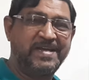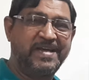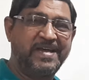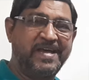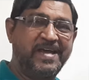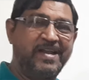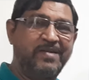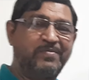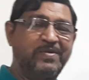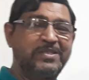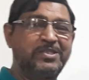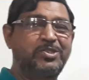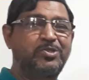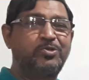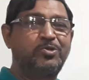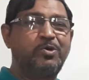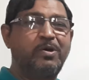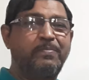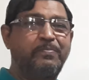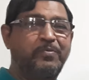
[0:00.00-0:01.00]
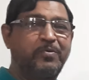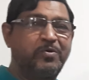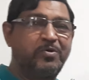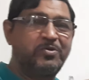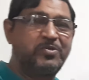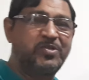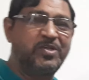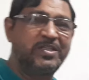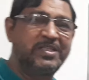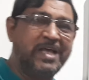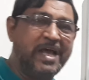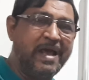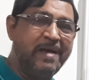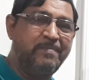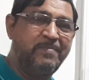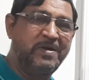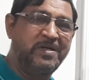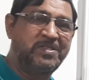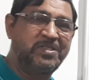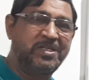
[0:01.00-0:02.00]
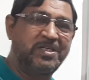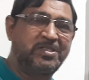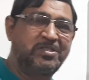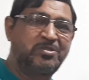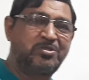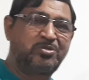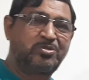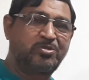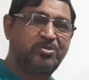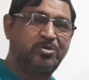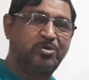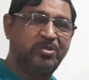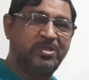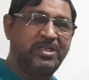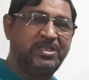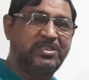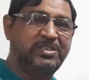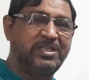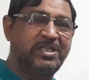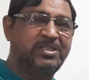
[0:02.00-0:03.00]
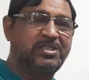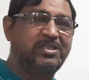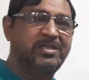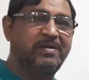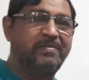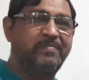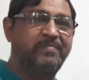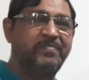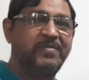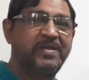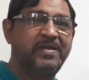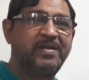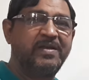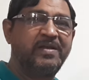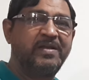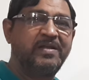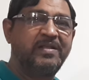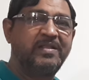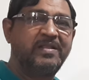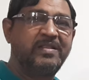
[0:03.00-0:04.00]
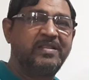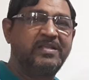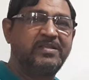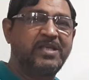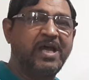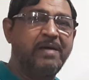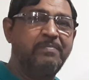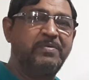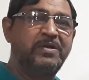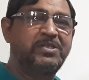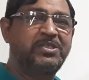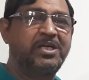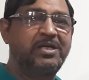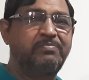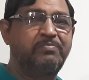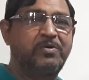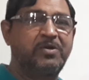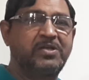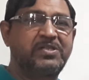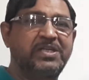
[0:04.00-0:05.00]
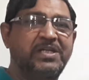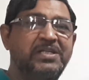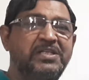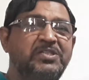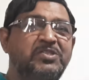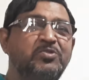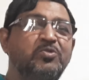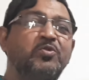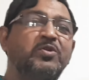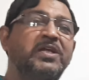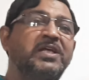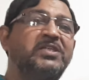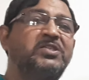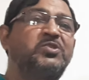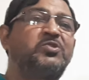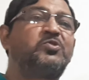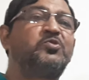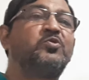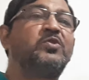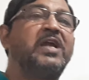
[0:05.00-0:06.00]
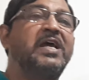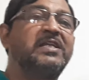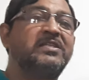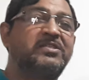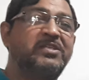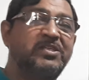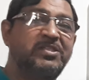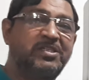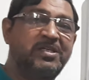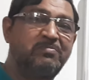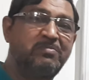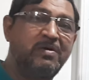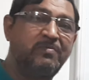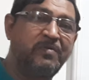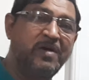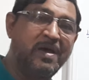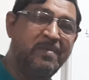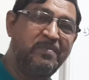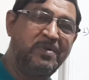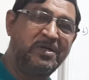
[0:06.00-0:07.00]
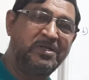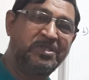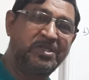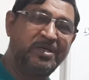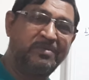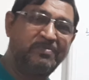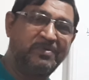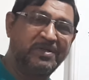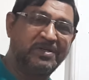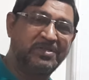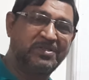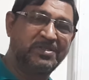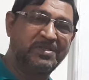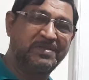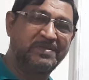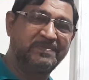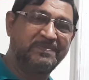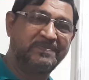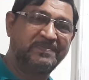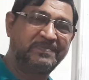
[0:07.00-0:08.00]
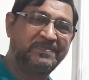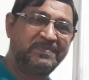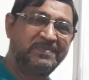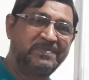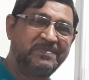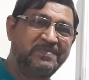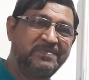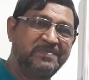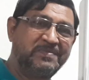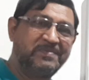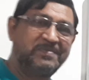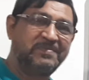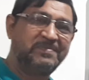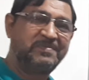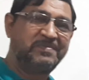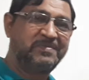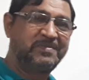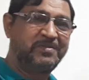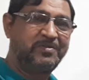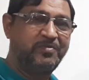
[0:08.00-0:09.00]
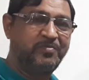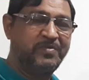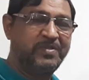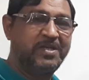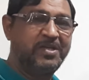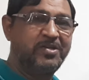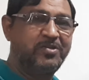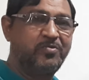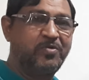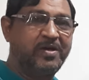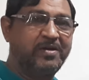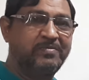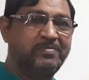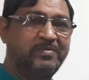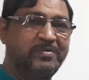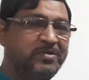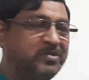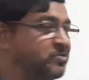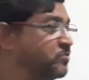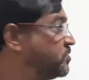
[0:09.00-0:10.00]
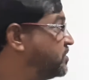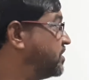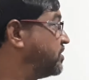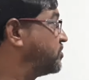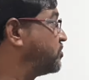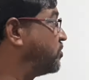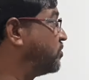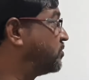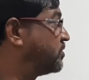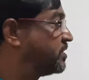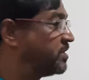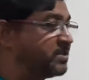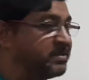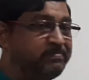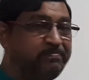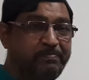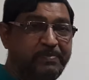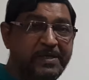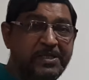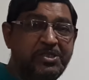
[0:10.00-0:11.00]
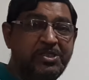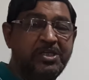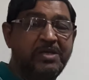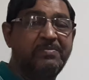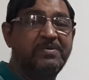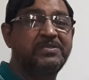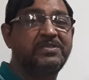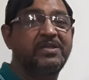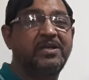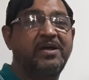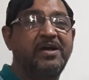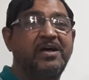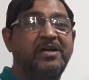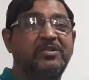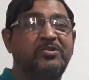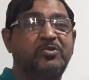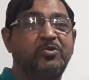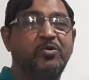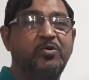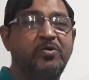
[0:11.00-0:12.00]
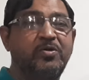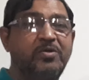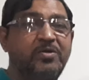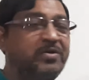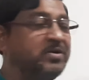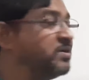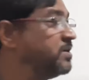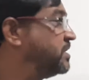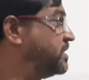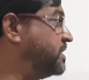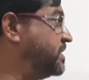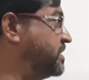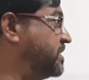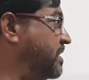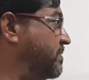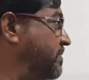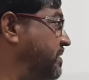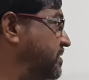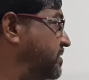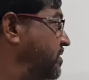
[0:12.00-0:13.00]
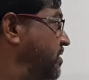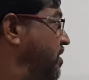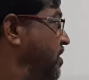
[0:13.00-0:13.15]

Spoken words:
And once you are producing the hybrid seeds through this system, this hybrid seed production is known as two-line system of hybrid seed production, whether you are using through PGMS or through TGMS.